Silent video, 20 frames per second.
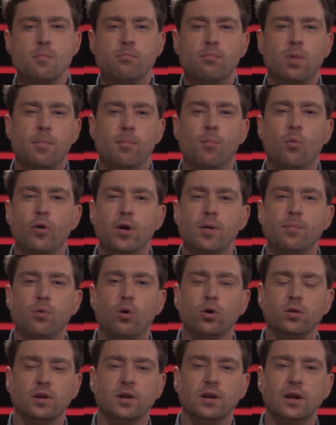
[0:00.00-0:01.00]
but more
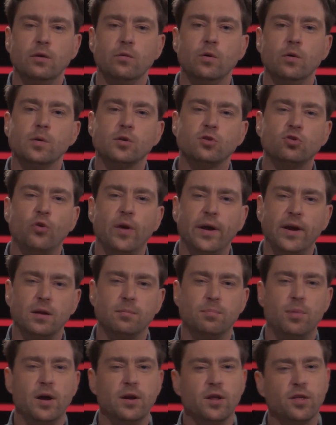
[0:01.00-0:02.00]
importantly, we were
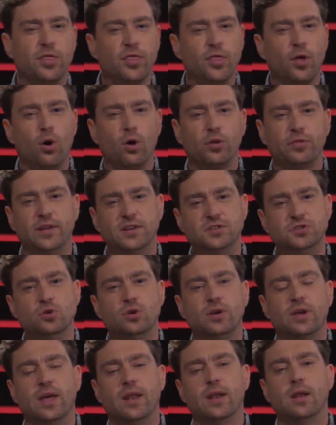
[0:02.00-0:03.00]
triggered by the thought that you
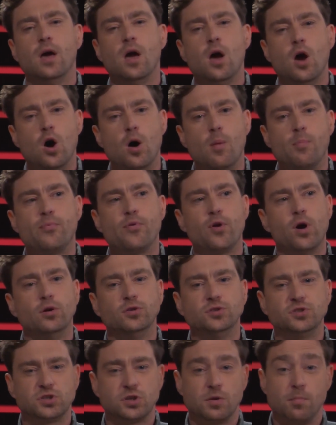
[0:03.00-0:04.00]
can
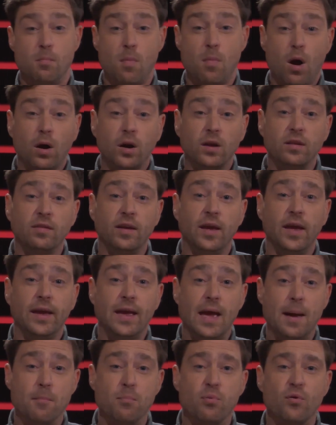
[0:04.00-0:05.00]
approach
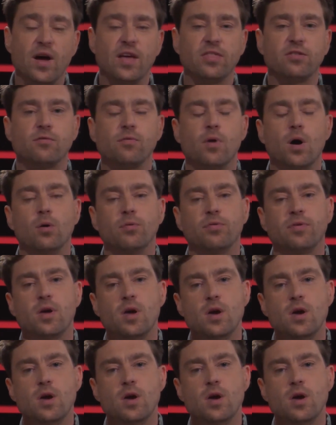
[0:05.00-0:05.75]
marketing and brand growth